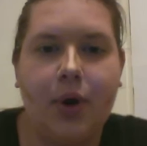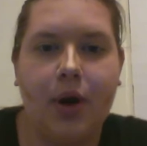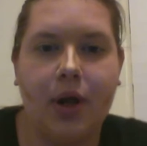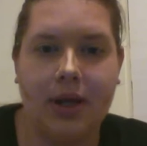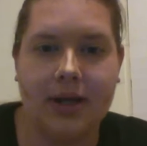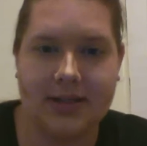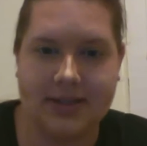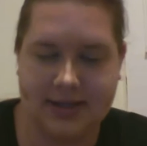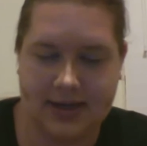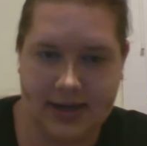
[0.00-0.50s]

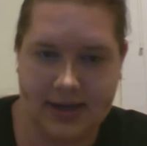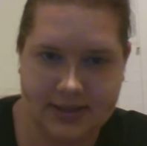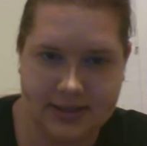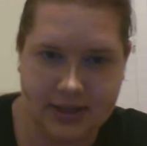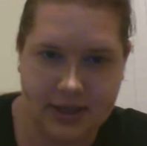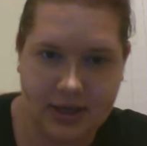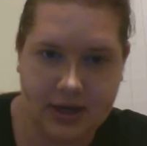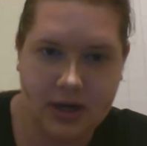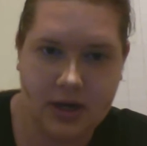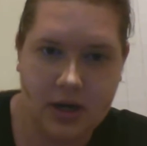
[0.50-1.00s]
looks
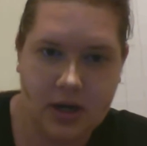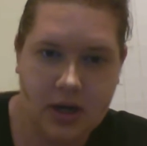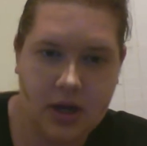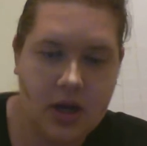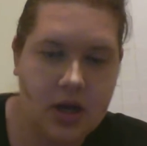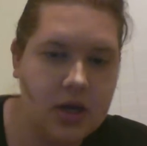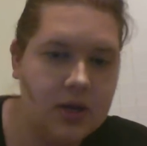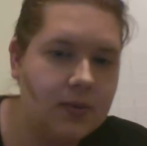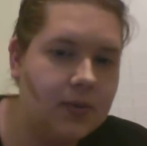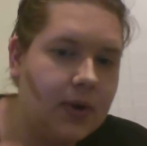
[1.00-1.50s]
nicer.
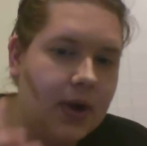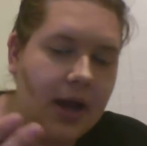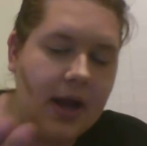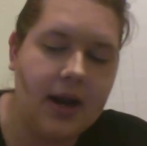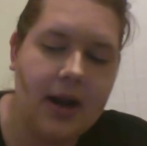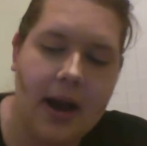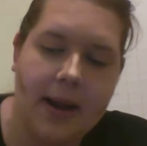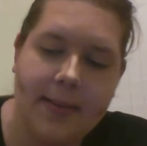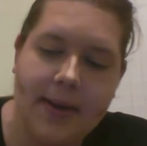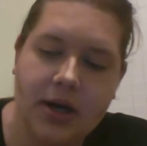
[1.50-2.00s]
But
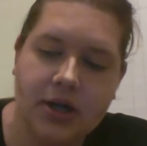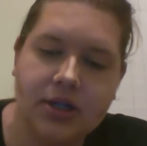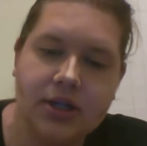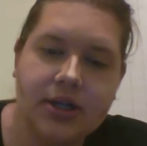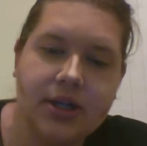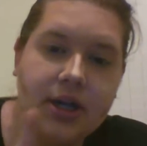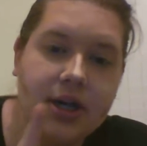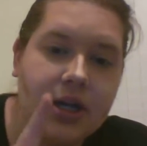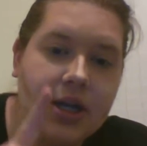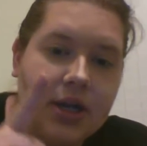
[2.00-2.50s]
I'm actually
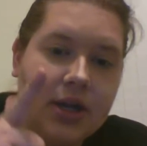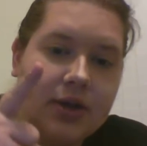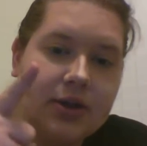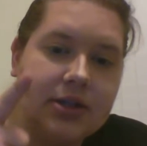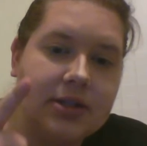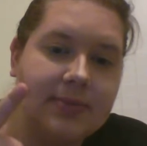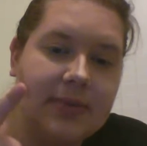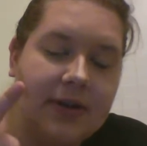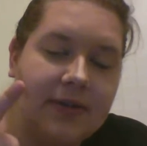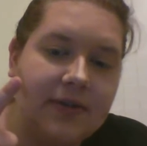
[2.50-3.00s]
going to use
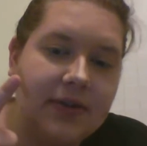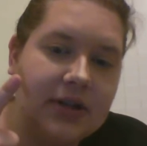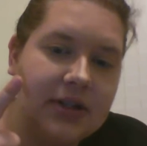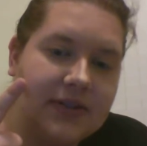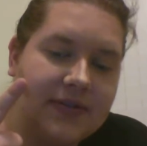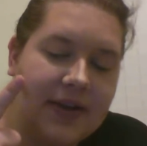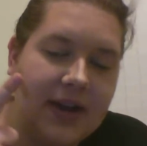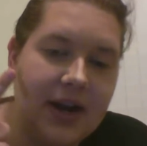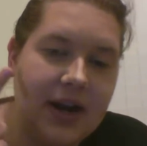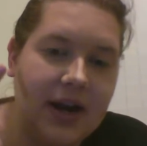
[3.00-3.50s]
my first
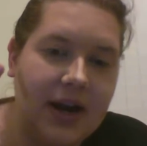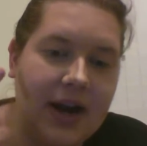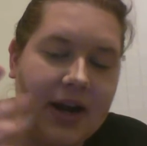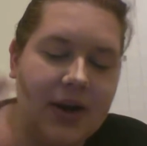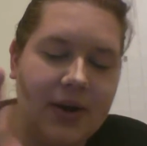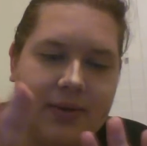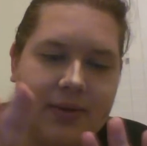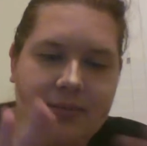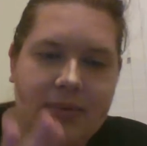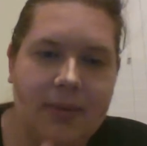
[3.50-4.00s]
finger. I know
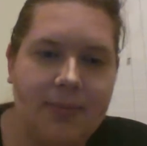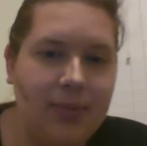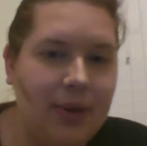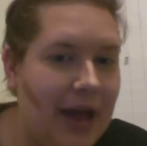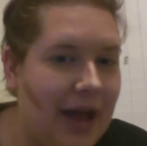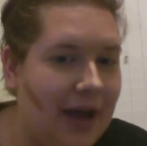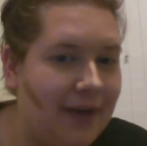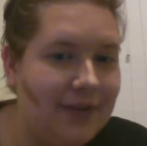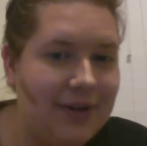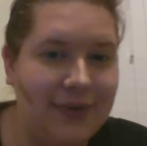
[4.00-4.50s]
that people
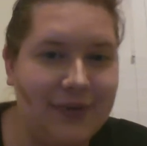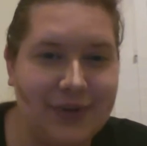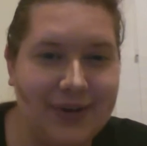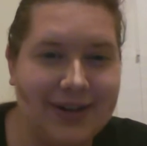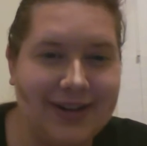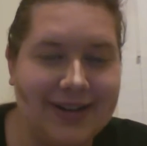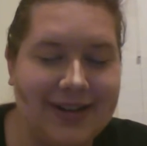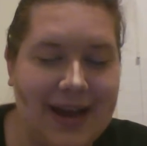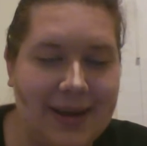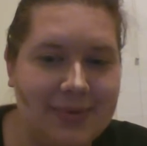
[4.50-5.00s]
have different
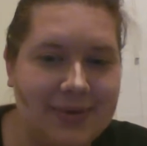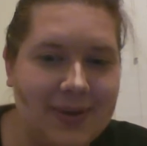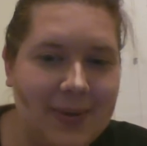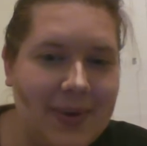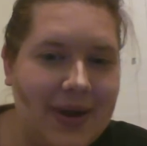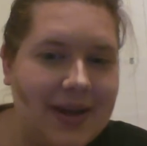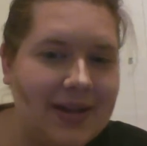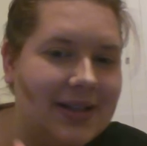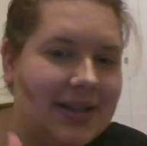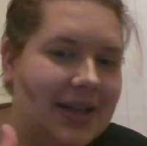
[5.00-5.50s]
types of
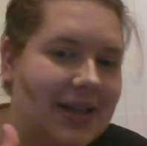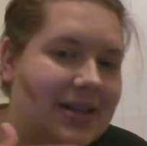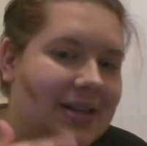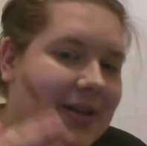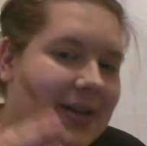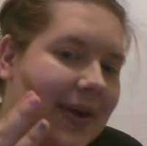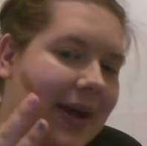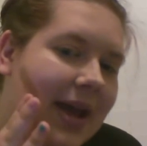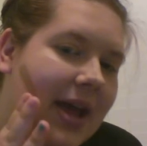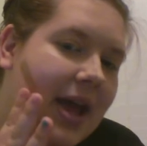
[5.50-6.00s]
ways that they do
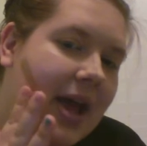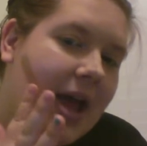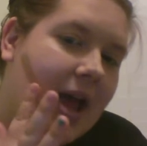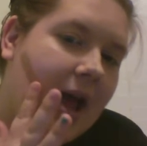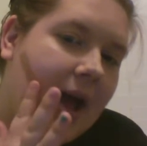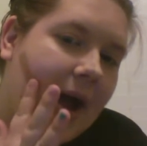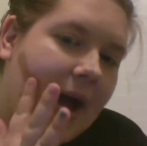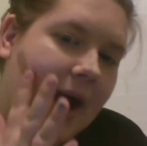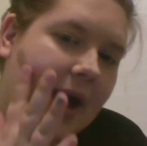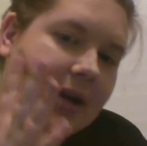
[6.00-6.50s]
it.
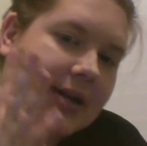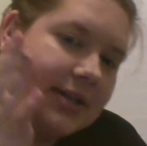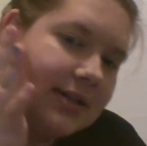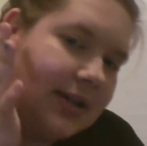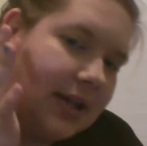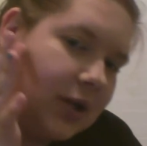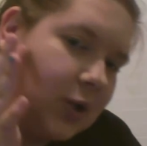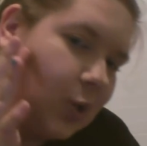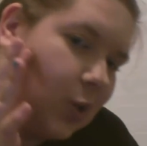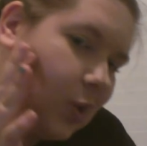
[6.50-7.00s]
I just
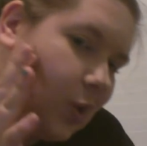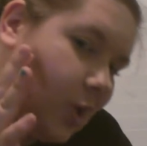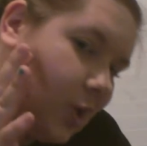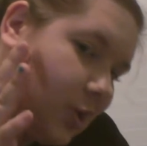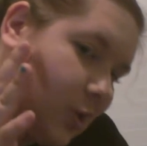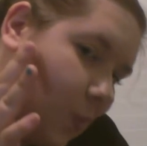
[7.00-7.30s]
like doing this.